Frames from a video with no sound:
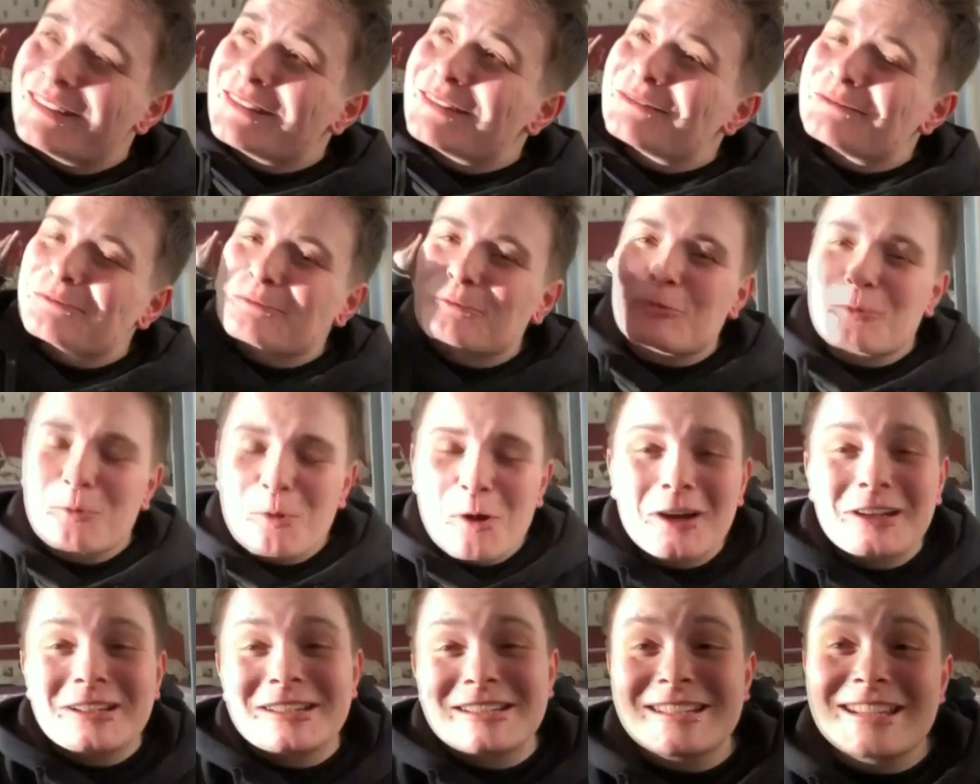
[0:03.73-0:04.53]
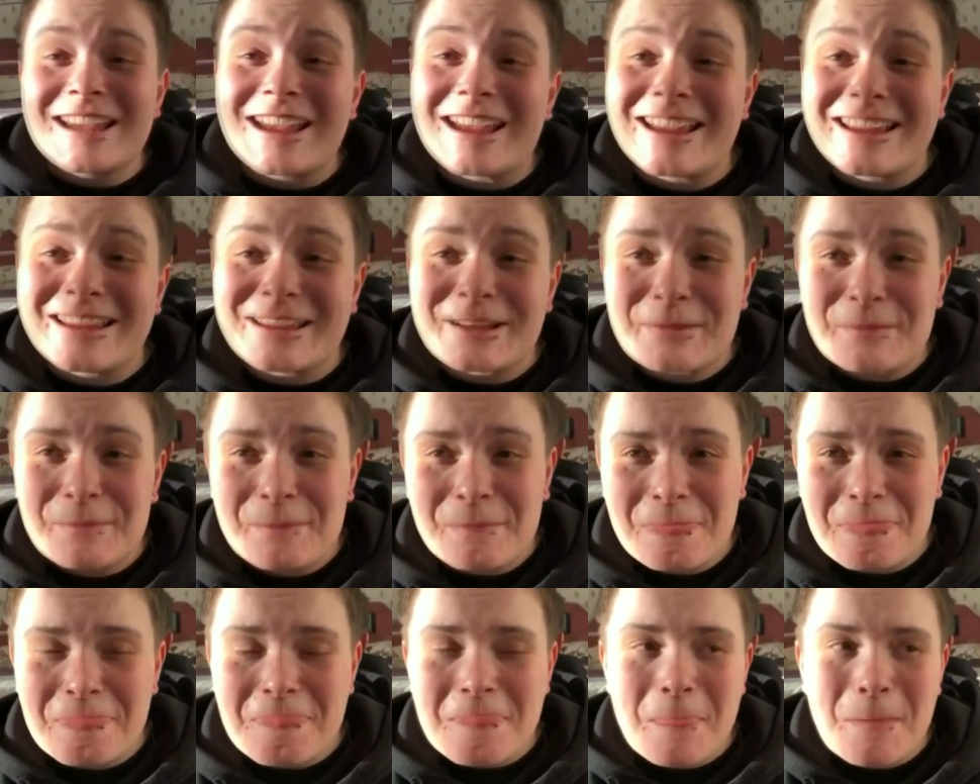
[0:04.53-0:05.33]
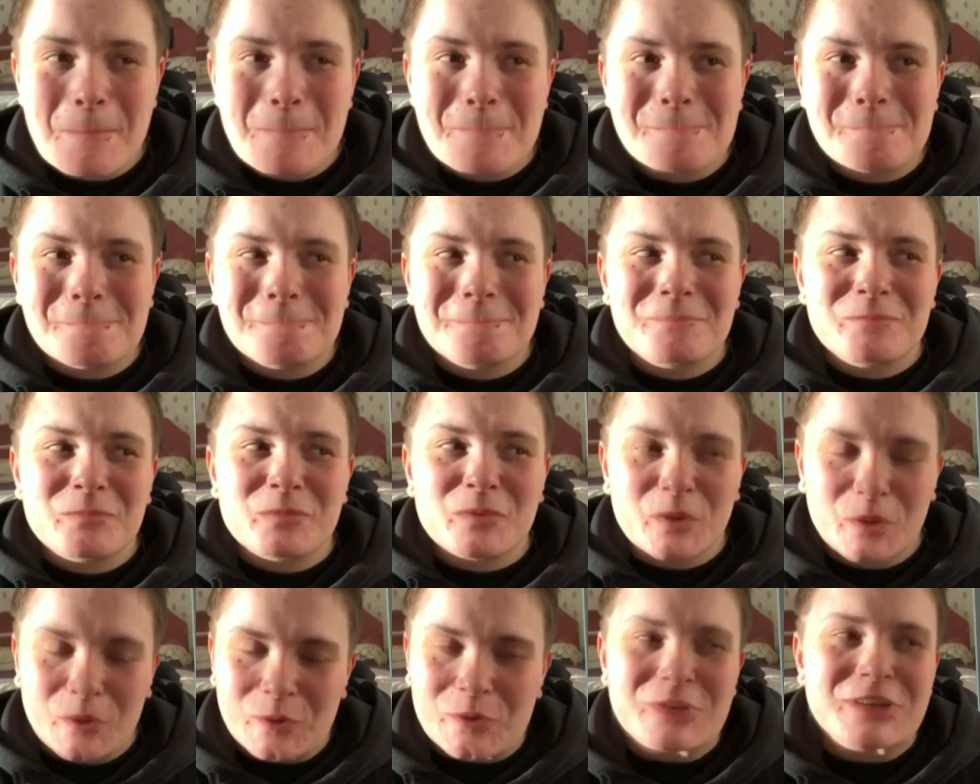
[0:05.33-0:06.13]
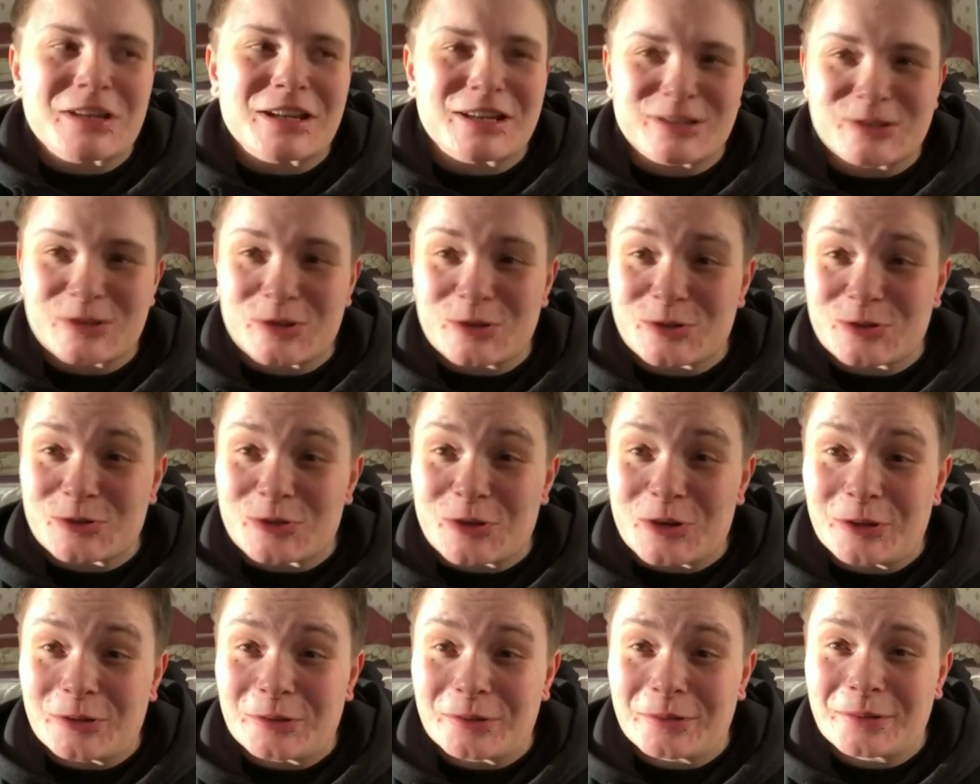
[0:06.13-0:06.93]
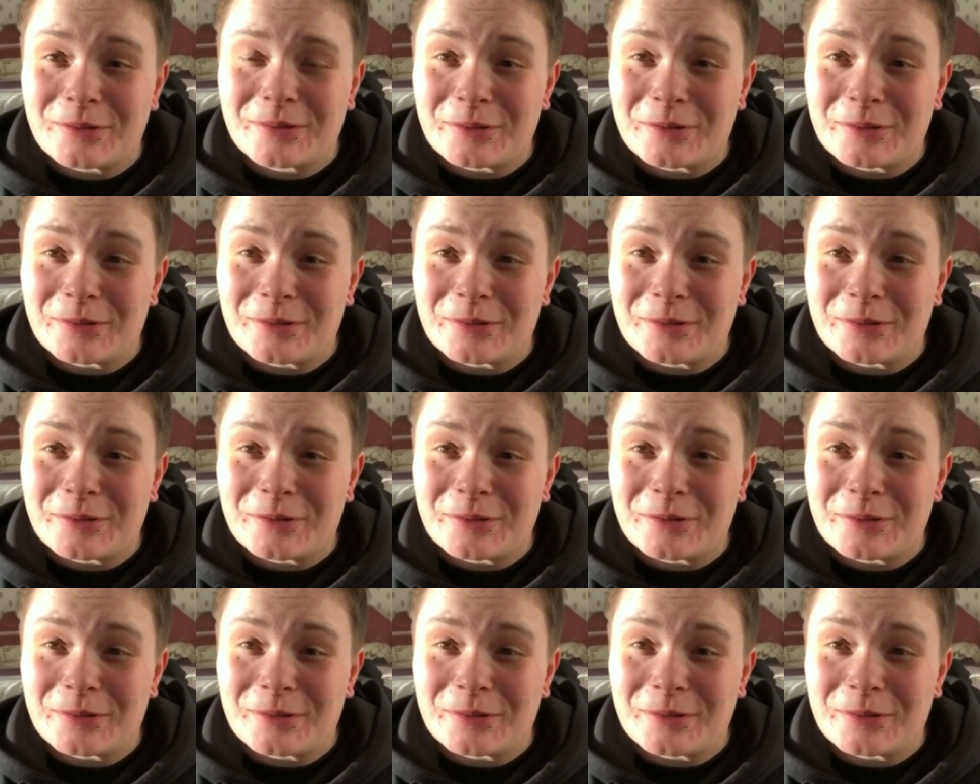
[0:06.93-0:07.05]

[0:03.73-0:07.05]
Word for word: one day on testosterone. This